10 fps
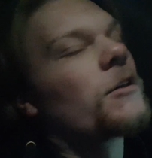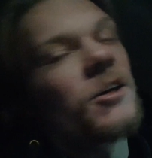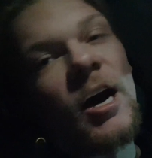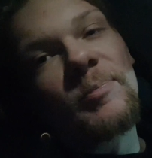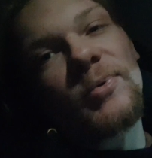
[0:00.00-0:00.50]

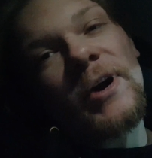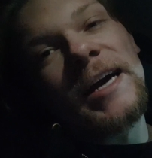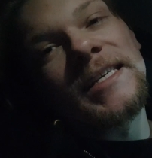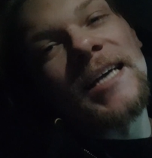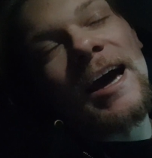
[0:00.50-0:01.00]
Cup
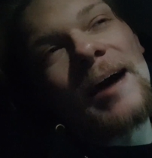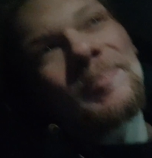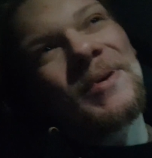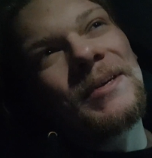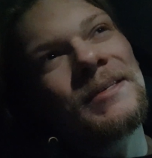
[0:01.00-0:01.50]
race
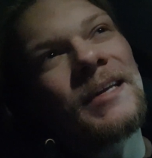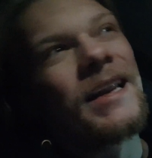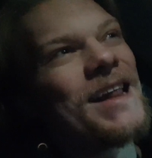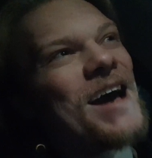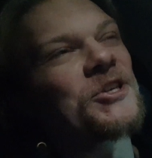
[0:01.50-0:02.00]
happened, and
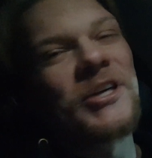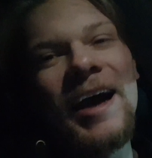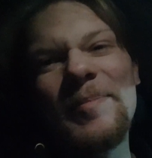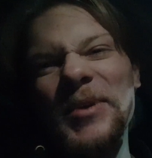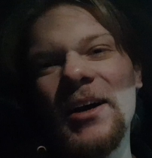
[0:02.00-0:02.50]
it actually
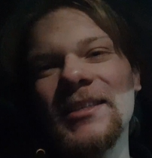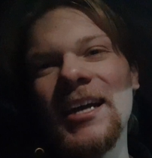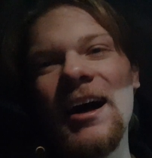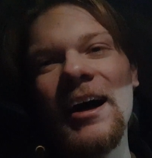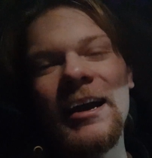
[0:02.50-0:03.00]
happened on
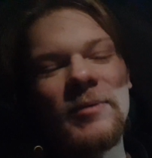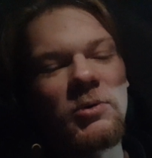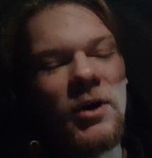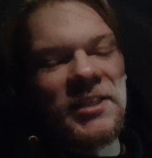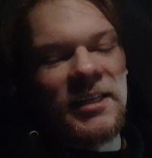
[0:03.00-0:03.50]
time. It
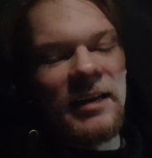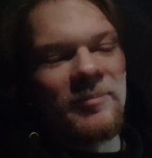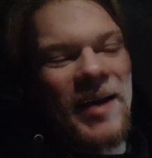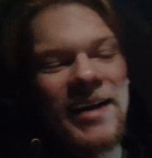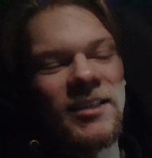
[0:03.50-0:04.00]
wasn't
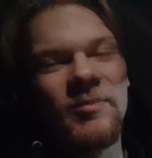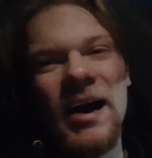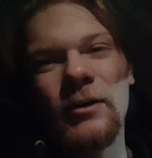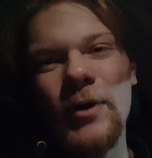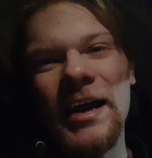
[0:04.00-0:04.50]
impacted
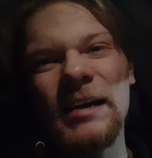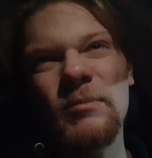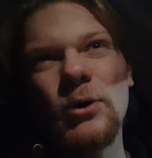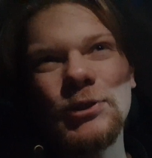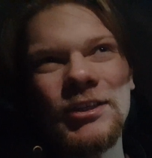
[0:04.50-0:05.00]
by rain
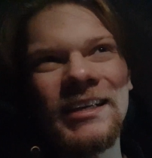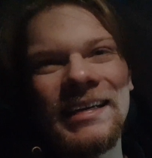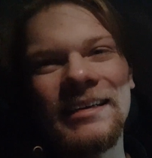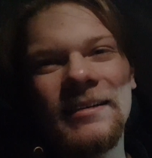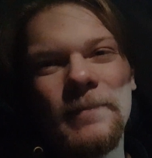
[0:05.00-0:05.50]

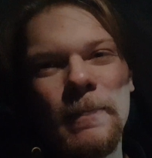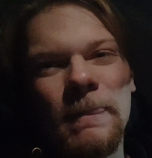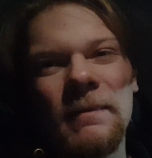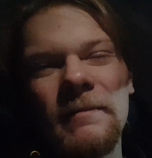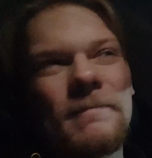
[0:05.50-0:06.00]
mostly.
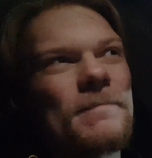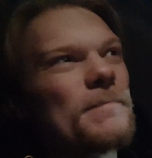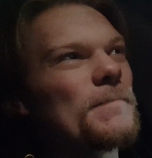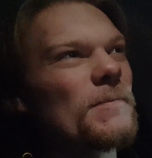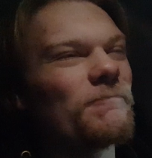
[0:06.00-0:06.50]

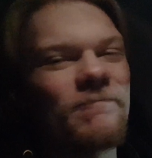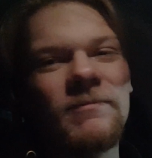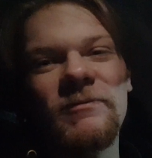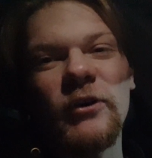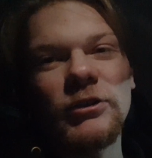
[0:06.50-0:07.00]

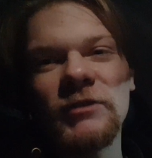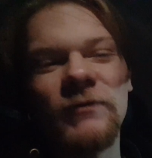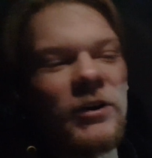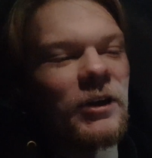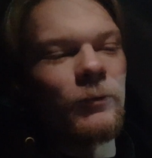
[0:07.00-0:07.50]
First
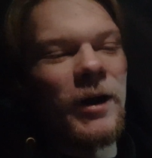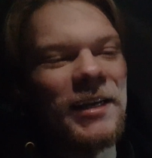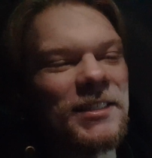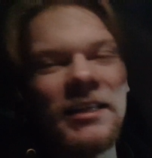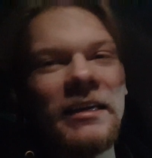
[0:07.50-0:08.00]
fucking
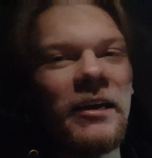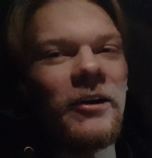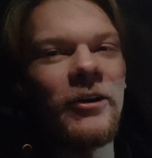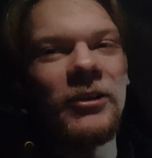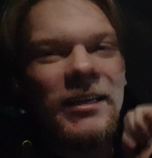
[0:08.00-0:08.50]
race of the
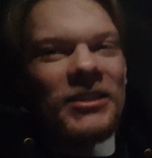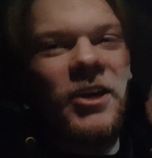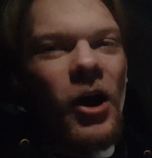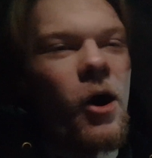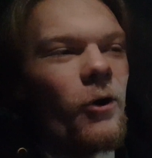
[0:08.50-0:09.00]
year. Let's
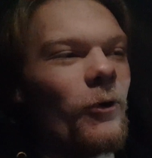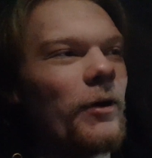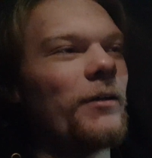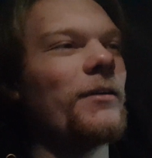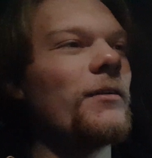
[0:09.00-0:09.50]
go.
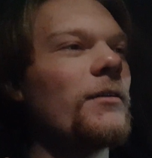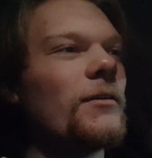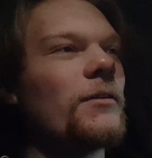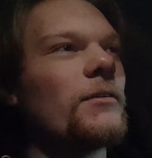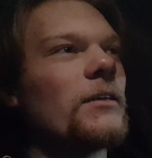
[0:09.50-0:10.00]

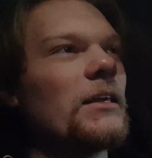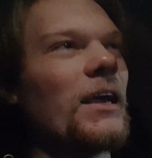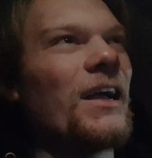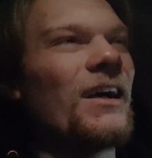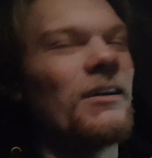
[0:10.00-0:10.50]

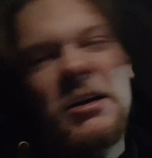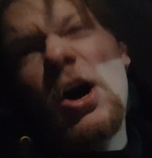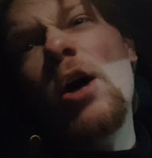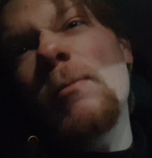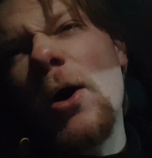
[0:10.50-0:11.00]
Yeah,
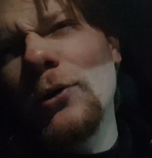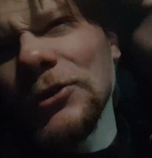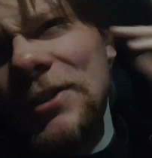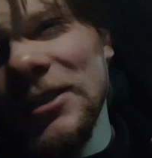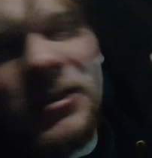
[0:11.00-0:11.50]

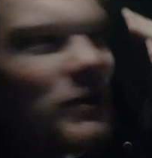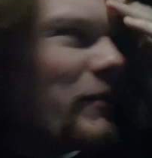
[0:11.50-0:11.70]
almost.